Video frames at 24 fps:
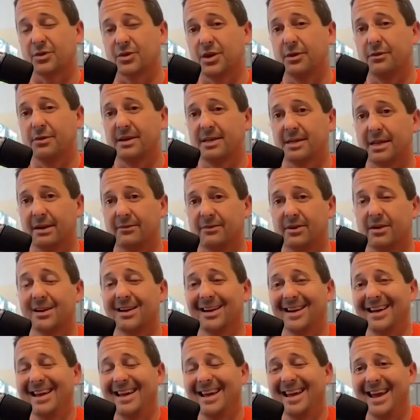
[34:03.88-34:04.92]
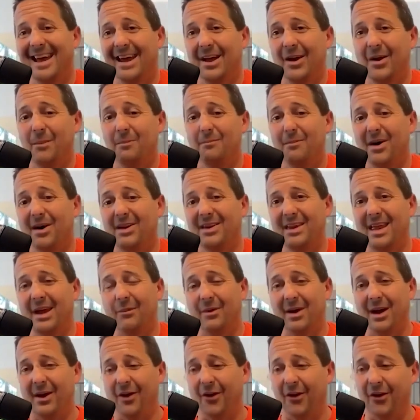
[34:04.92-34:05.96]
was 37. And on Monday,
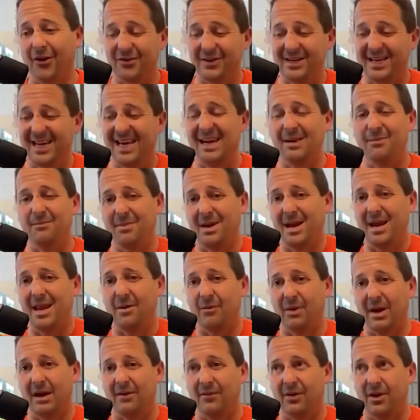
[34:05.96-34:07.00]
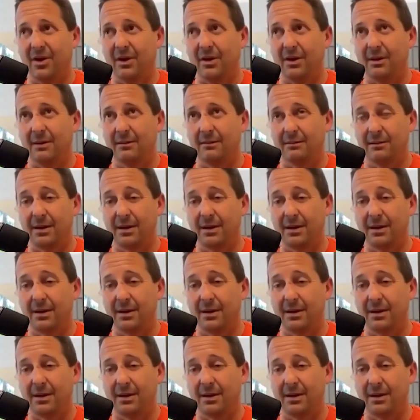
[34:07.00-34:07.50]
we had our team meeting. We have a